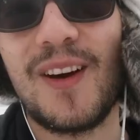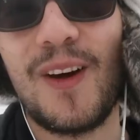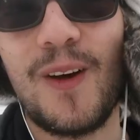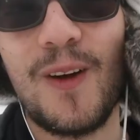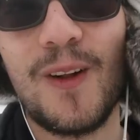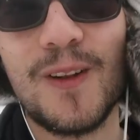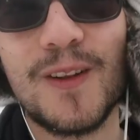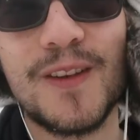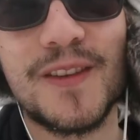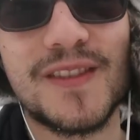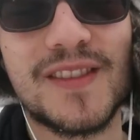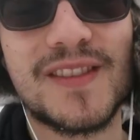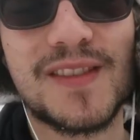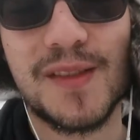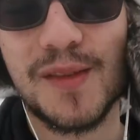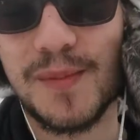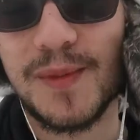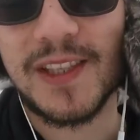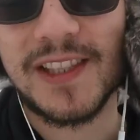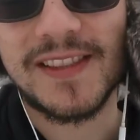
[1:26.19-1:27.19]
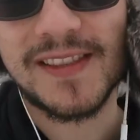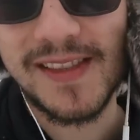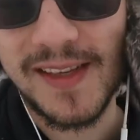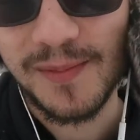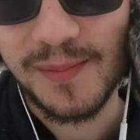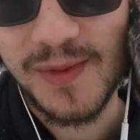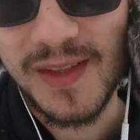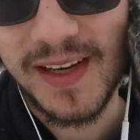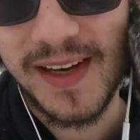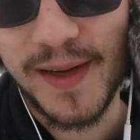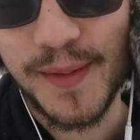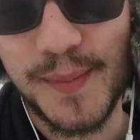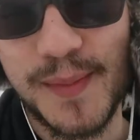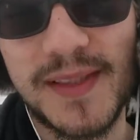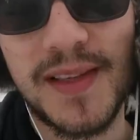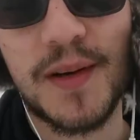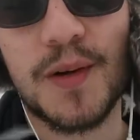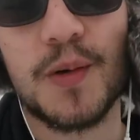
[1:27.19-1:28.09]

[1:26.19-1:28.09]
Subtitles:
all-consuming, sometimes,